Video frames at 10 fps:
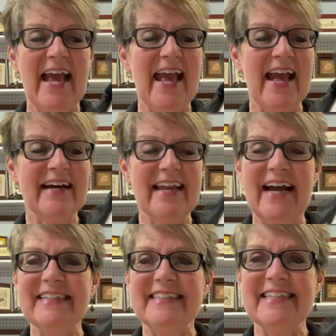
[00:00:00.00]
and
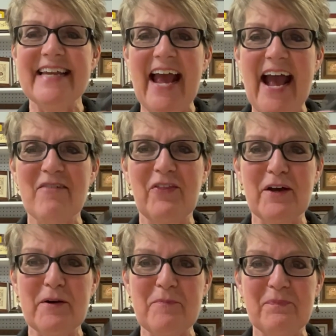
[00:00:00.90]
I didn't have
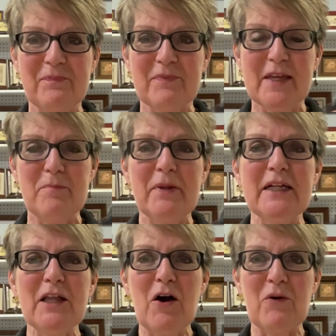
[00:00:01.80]
the
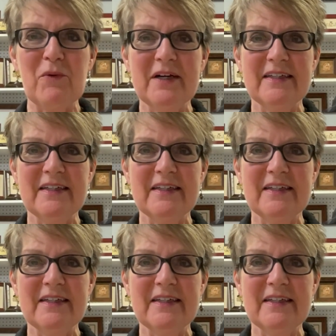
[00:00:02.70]
pillow